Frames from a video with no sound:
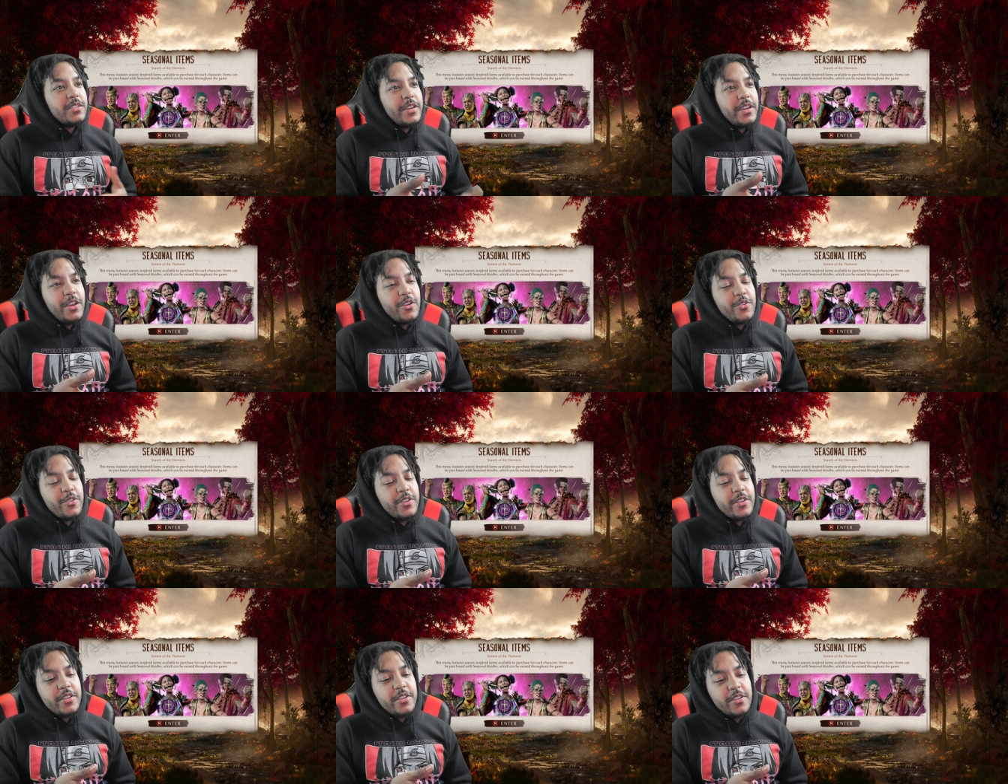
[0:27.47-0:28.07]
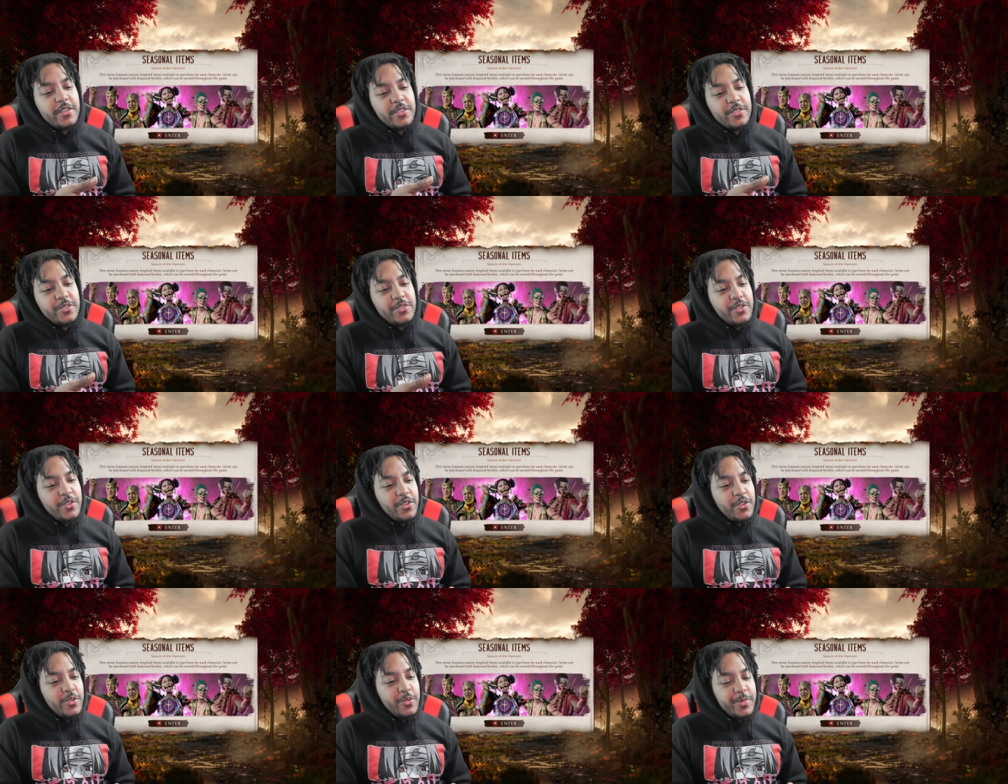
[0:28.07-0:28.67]
area, you
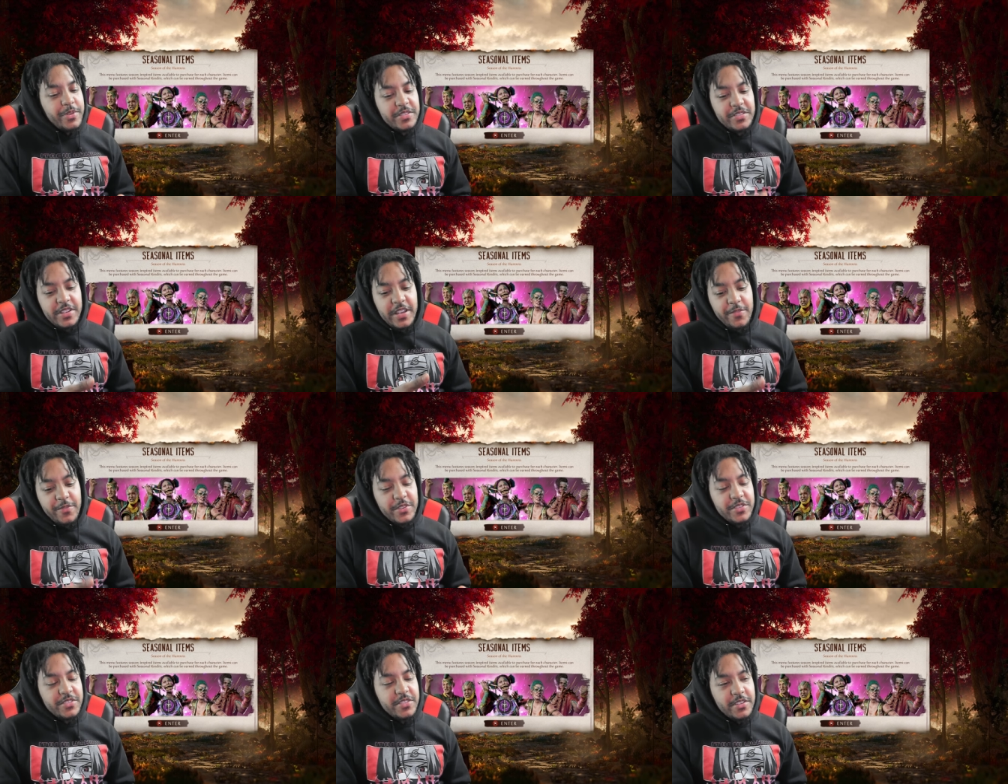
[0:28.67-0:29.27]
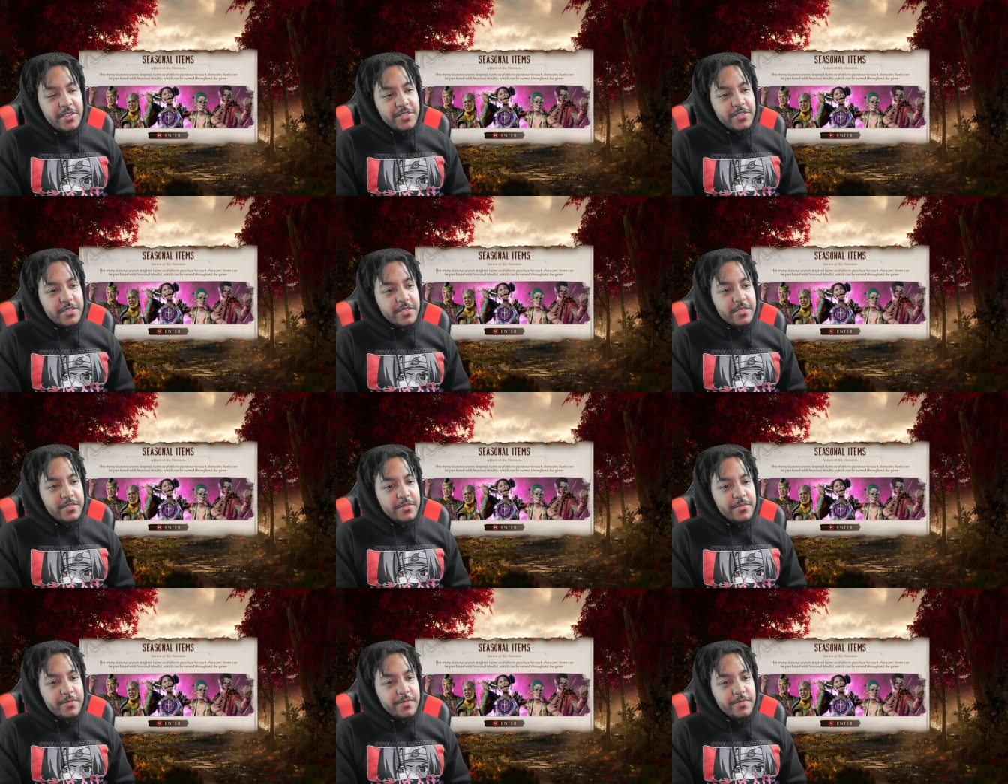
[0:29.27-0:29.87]
know, because every
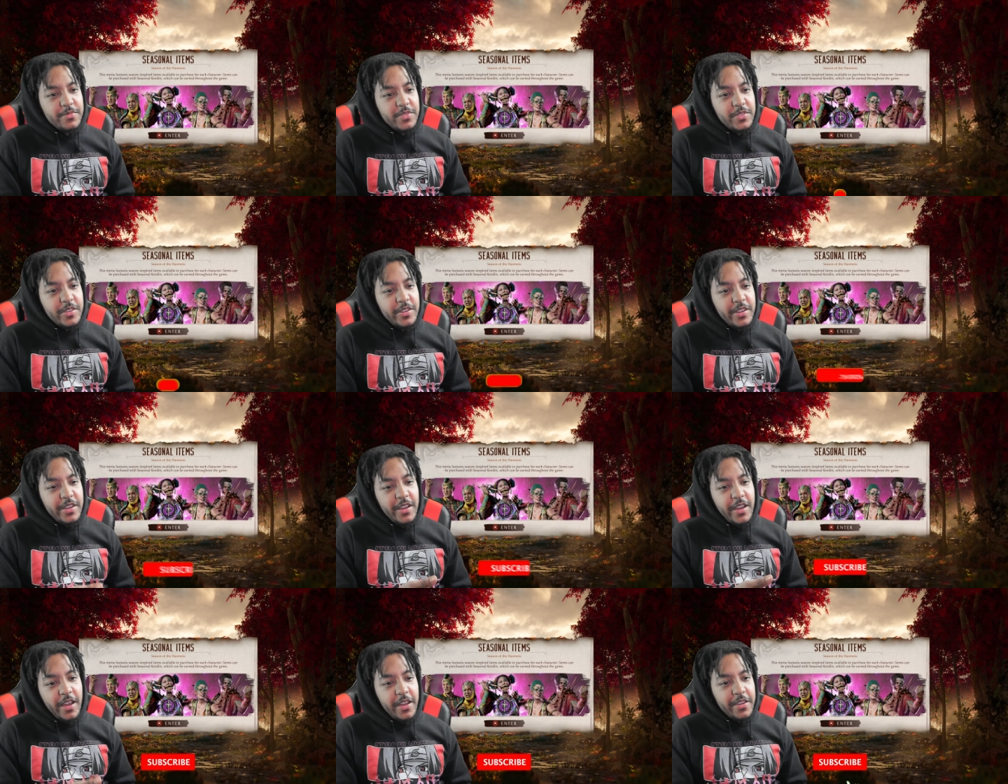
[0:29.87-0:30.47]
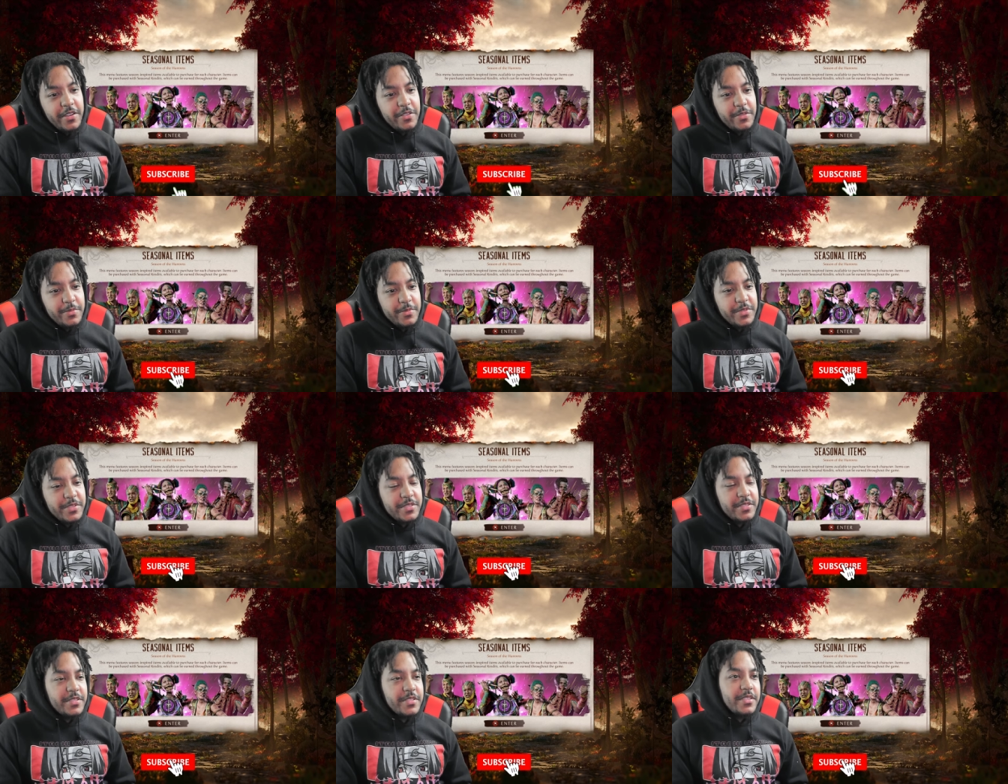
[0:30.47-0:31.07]
season you get
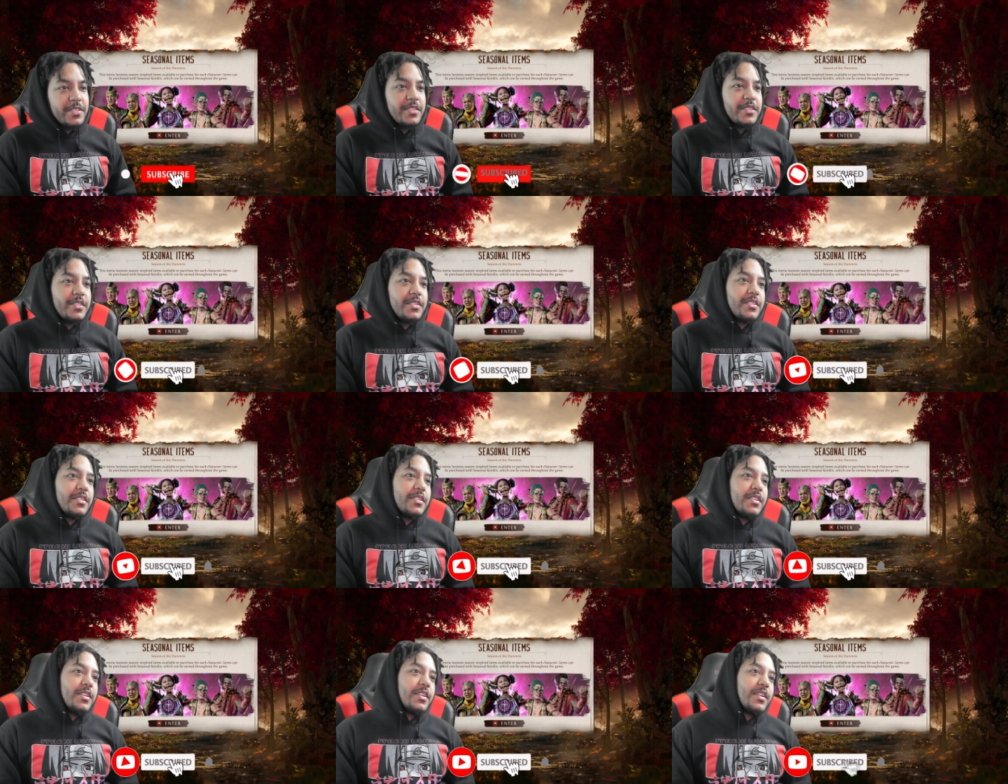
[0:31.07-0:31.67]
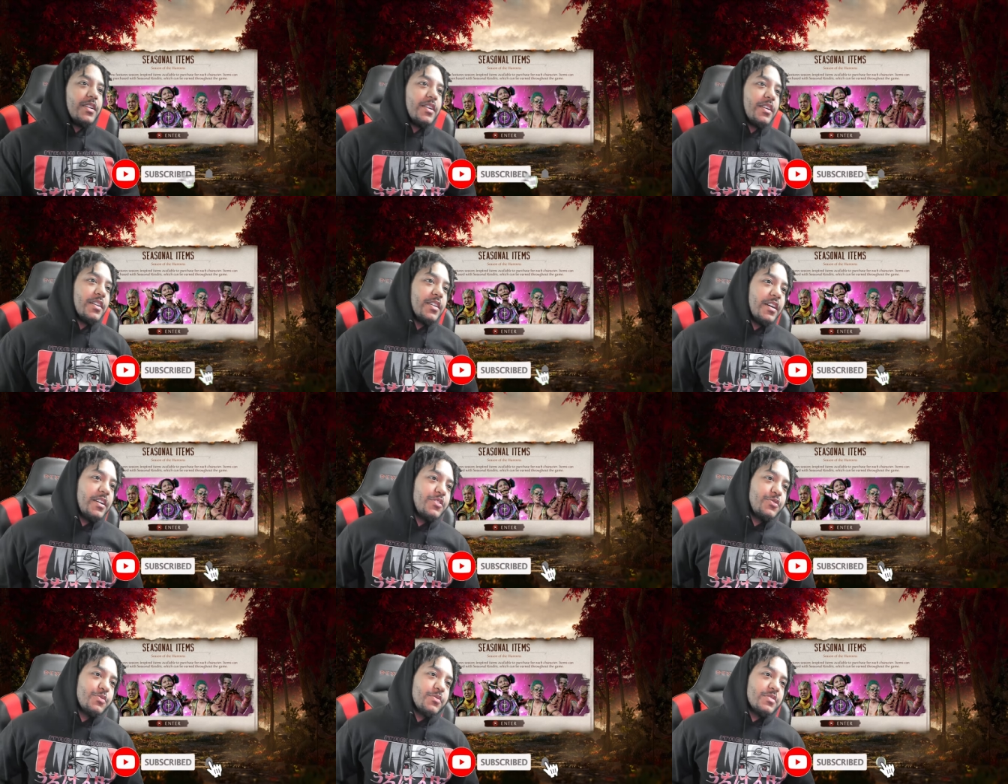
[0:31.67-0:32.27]
items. And
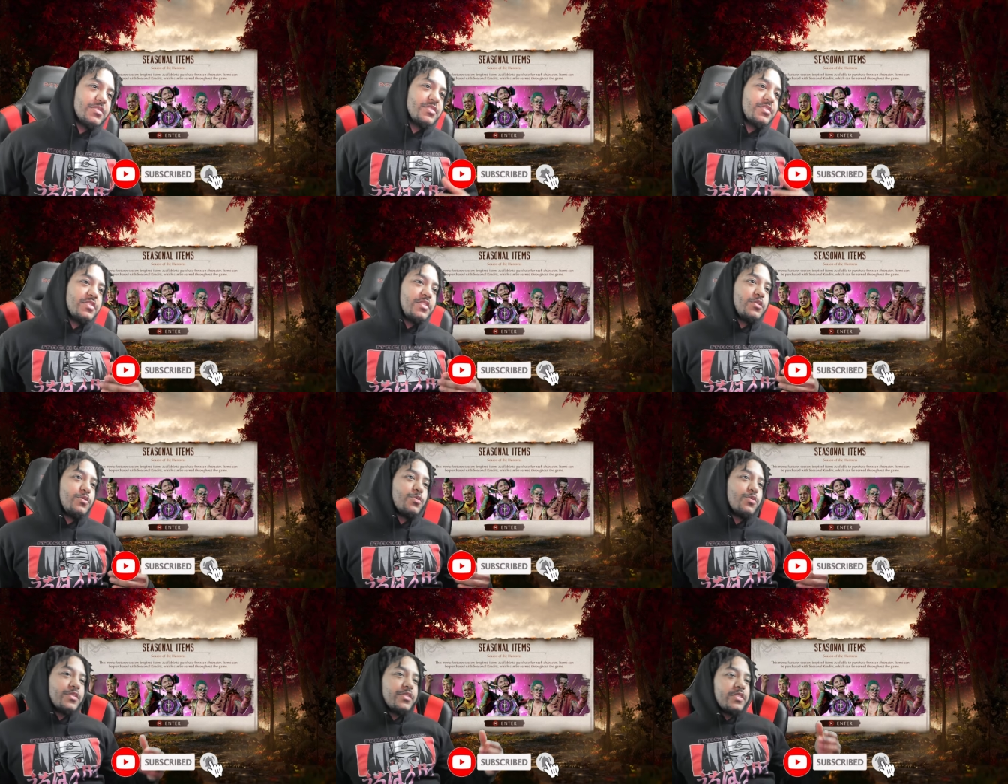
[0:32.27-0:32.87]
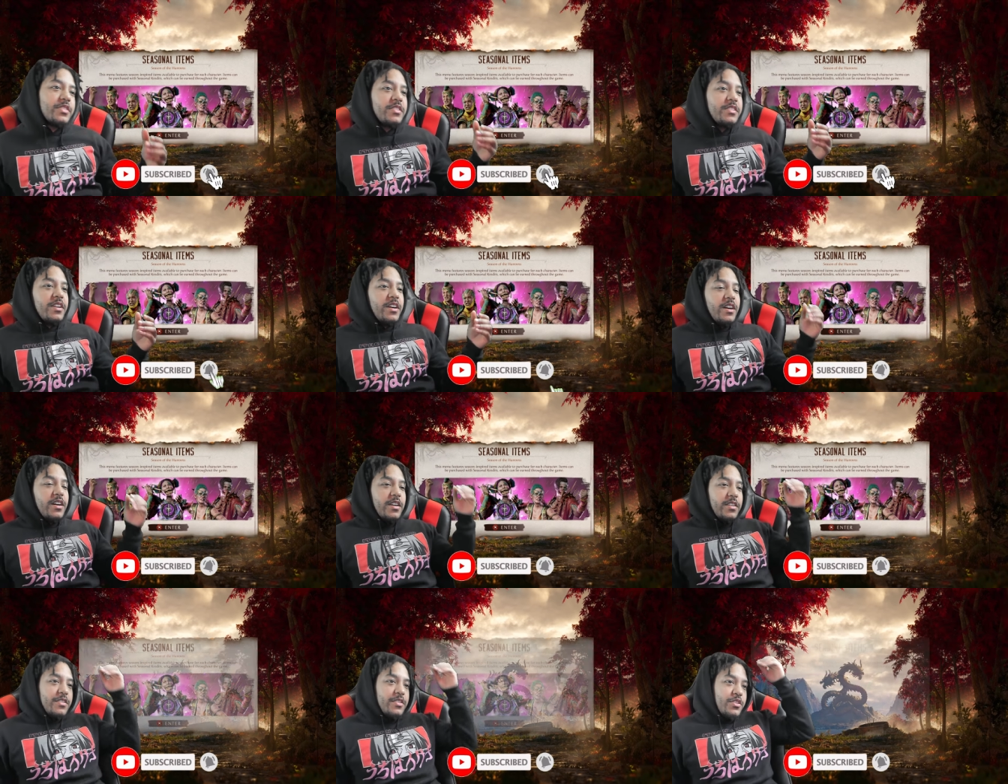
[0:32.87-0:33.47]
I just want to see what they
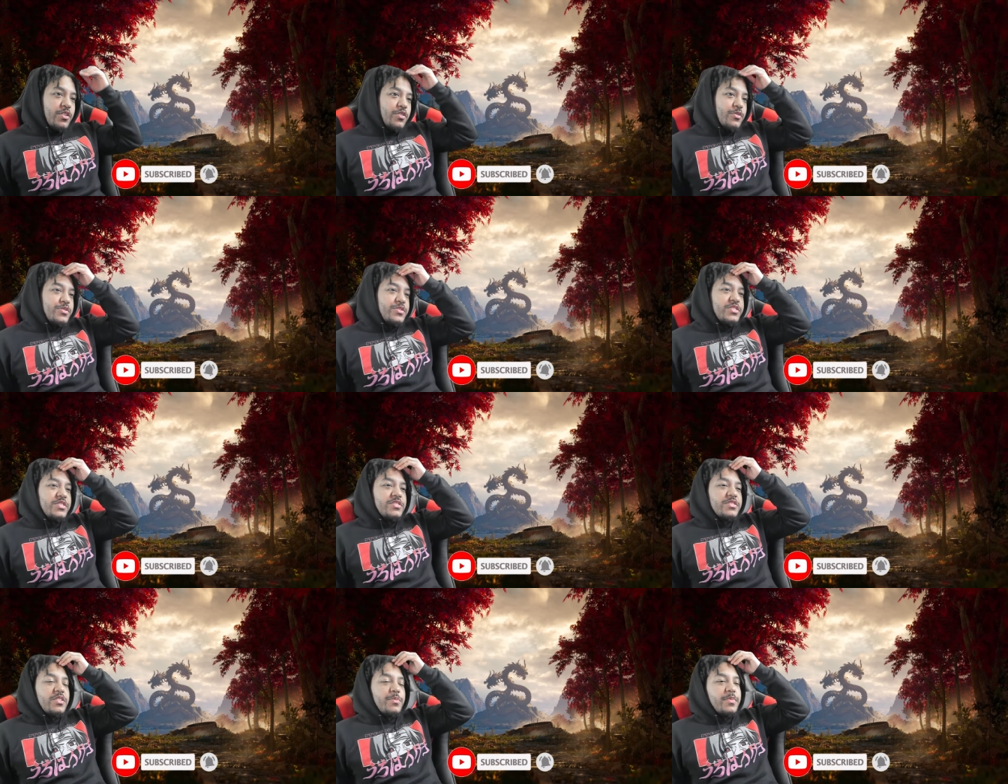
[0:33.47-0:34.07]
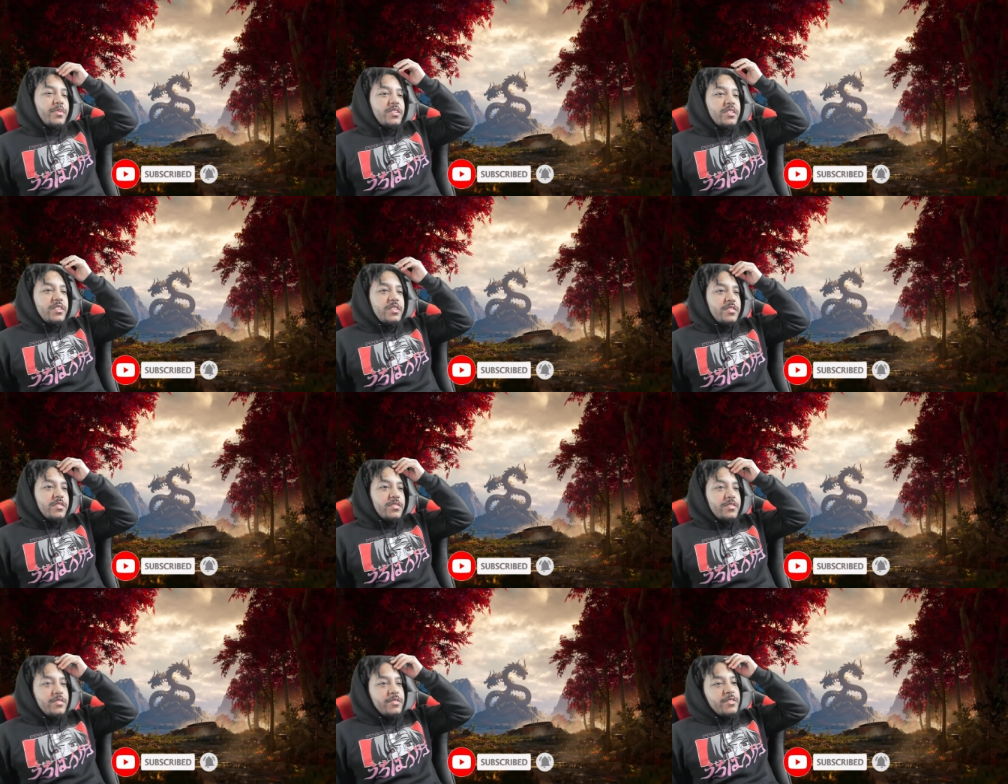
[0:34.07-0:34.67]
got, you know, season of
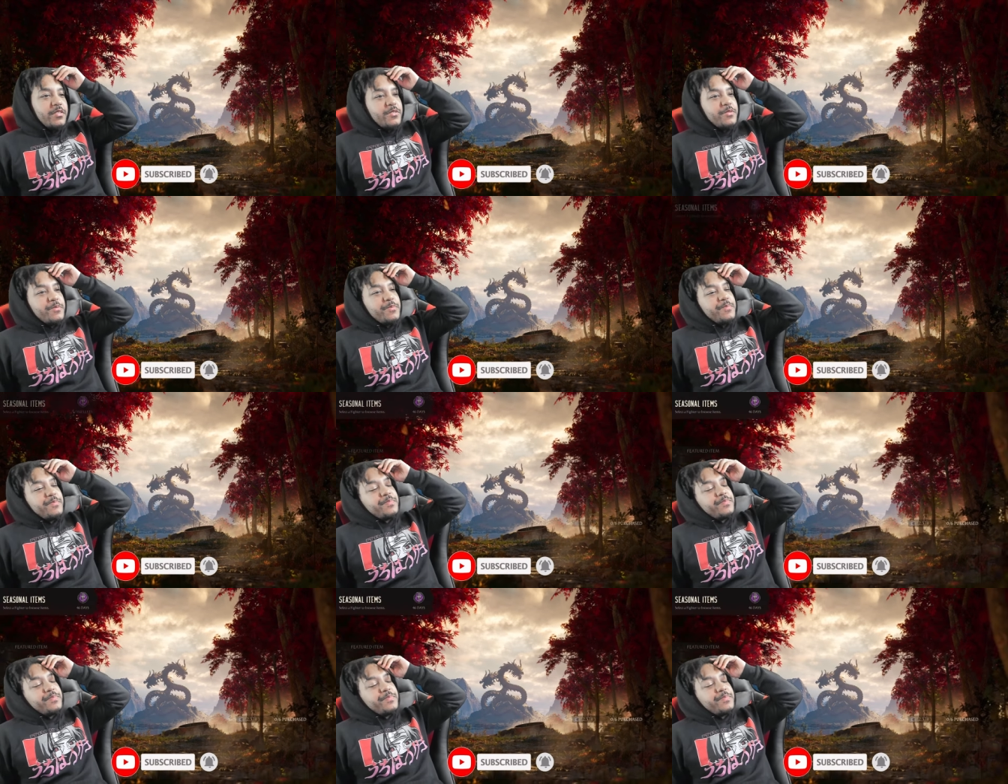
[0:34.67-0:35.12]
Mileena, you know?